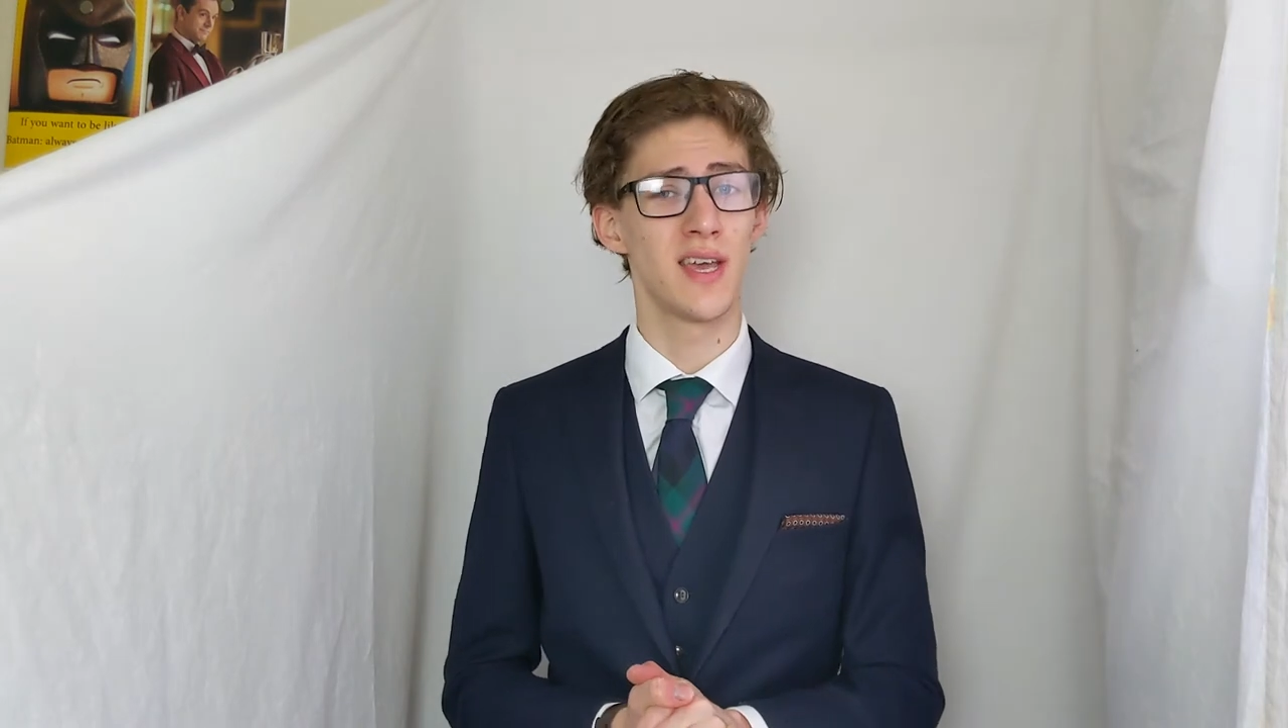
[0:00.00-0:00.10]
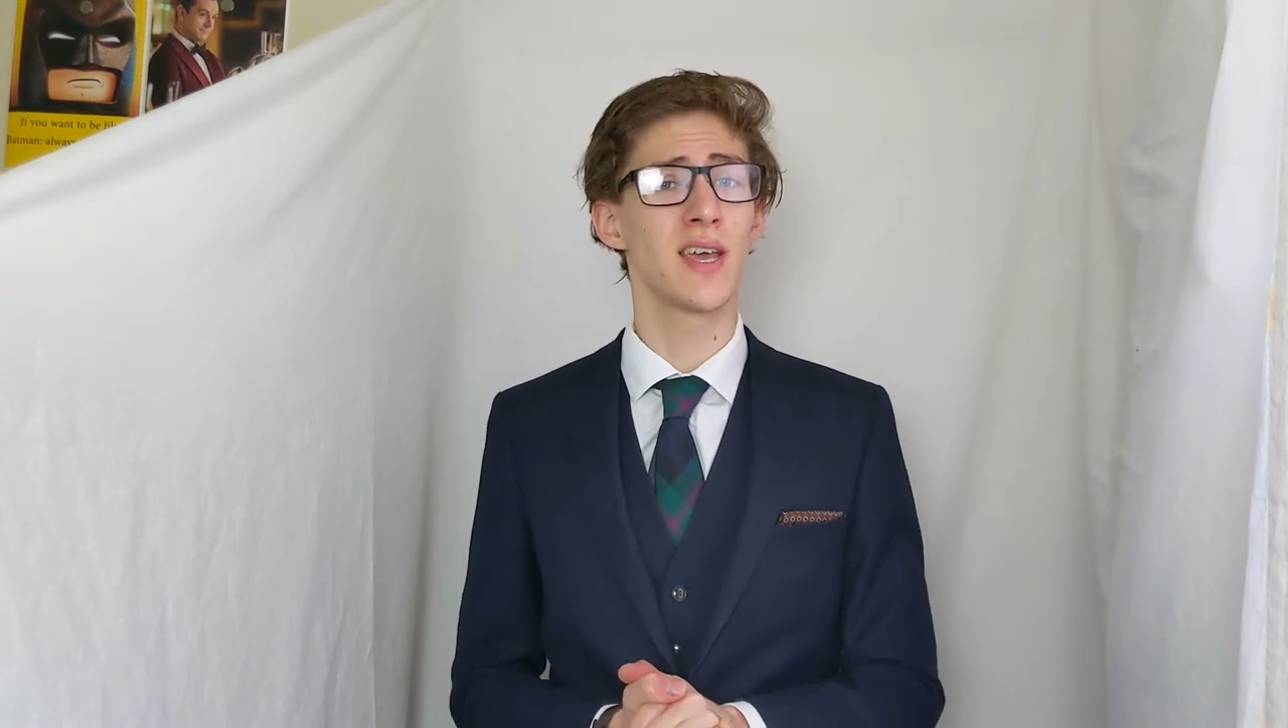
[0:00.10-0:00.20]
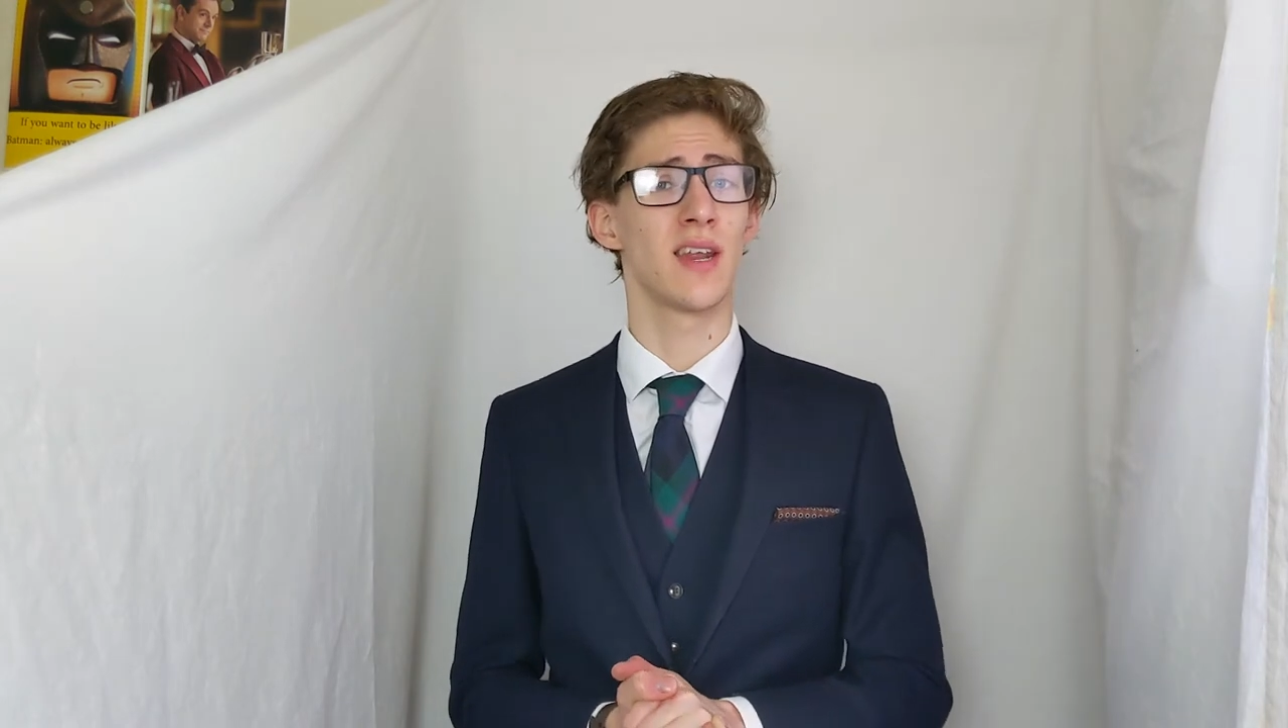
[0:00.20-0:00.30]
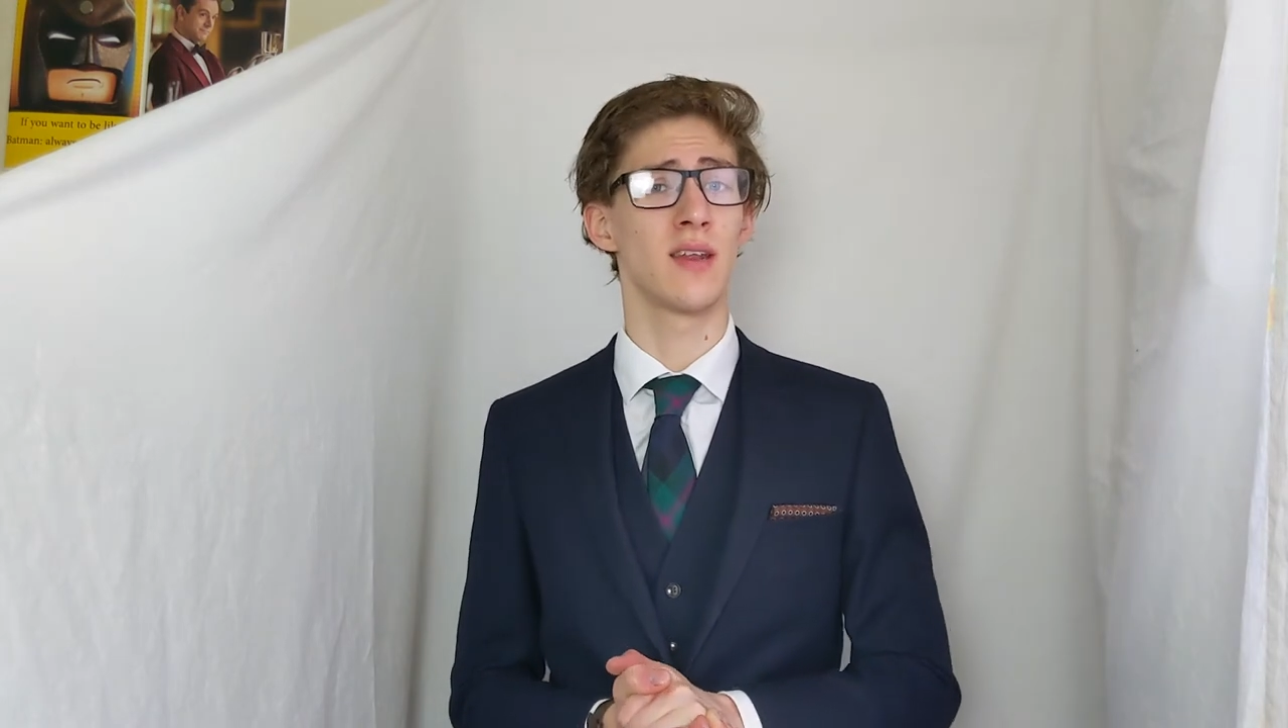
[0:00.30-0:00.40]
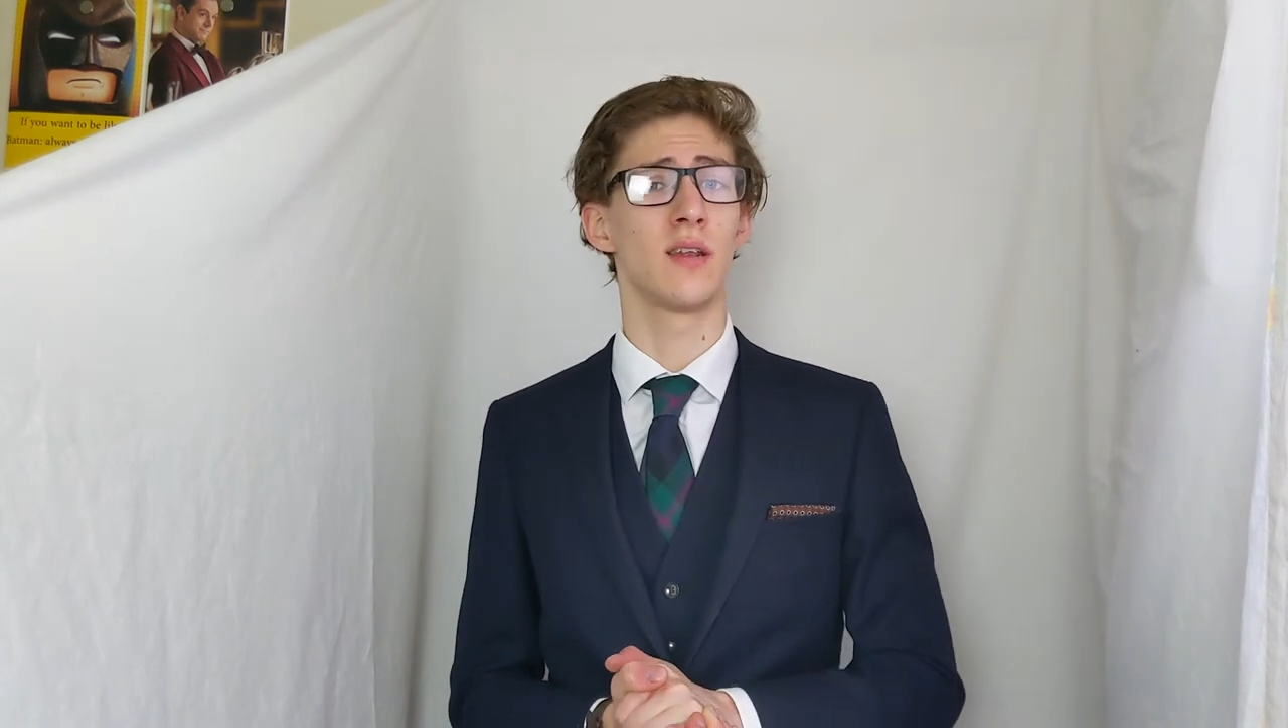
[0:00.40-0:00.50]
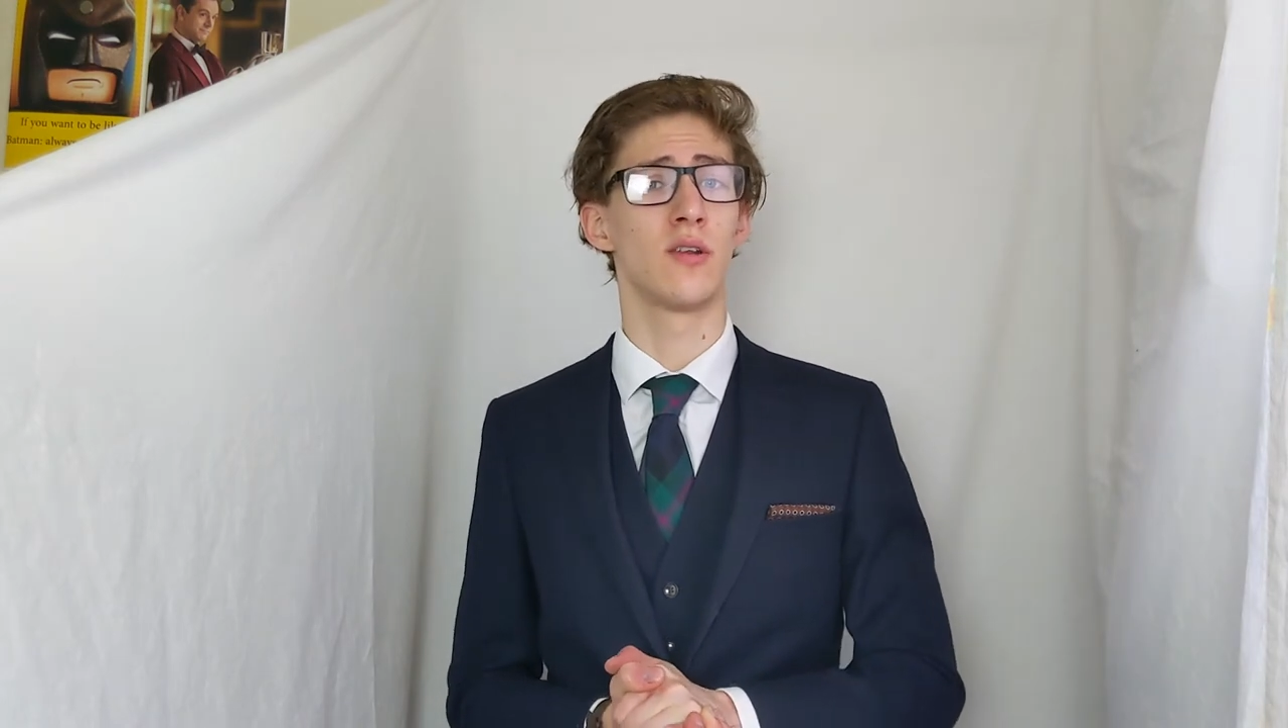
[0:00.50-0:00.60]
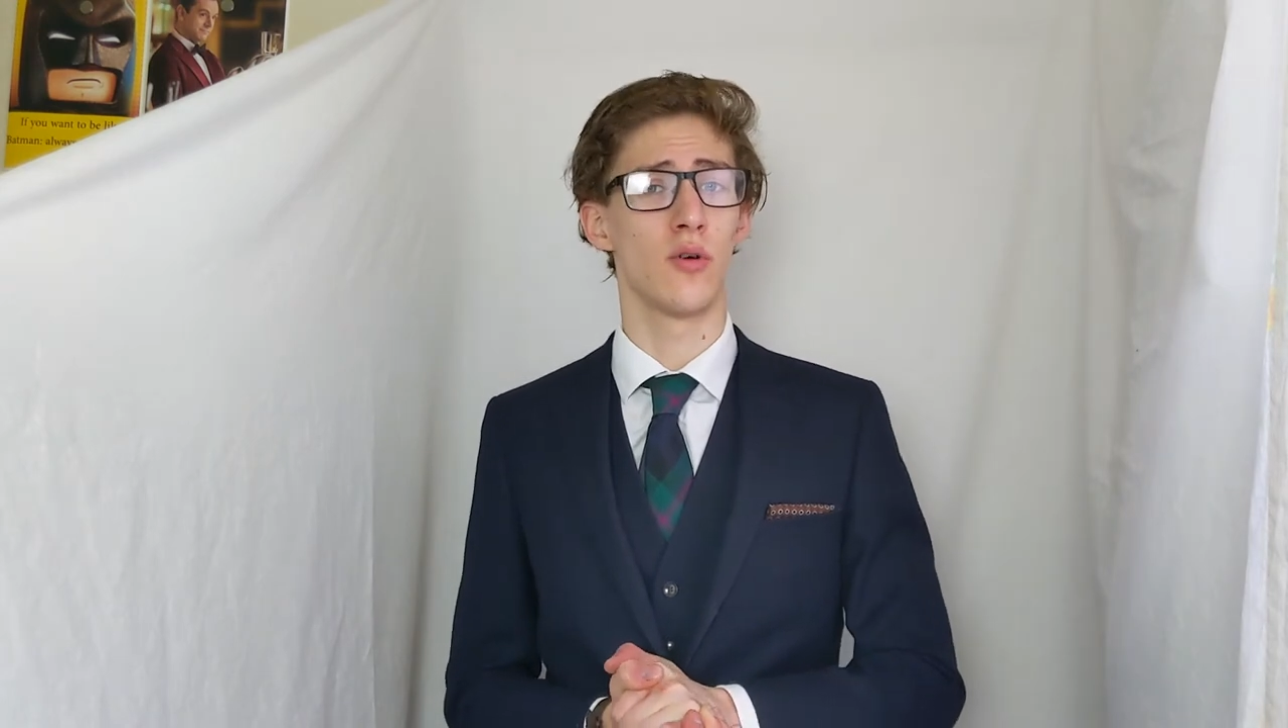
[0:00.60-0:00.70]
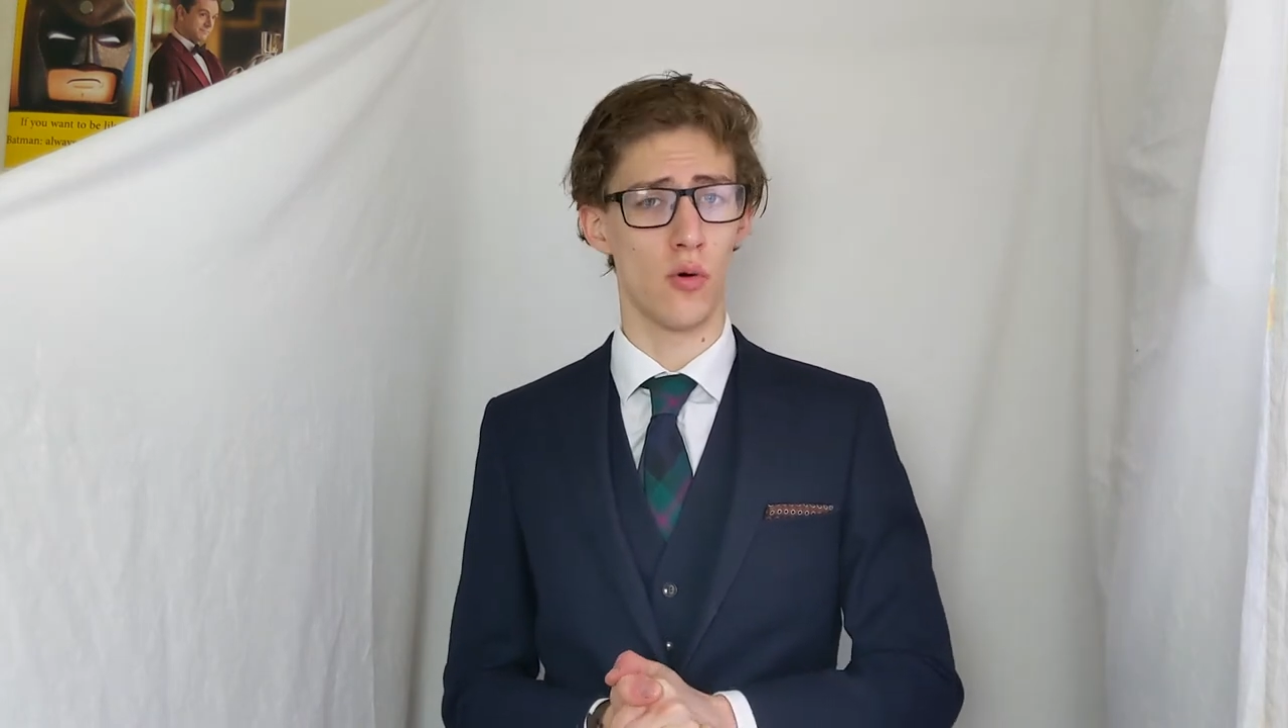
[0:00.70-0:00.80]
you're going to need an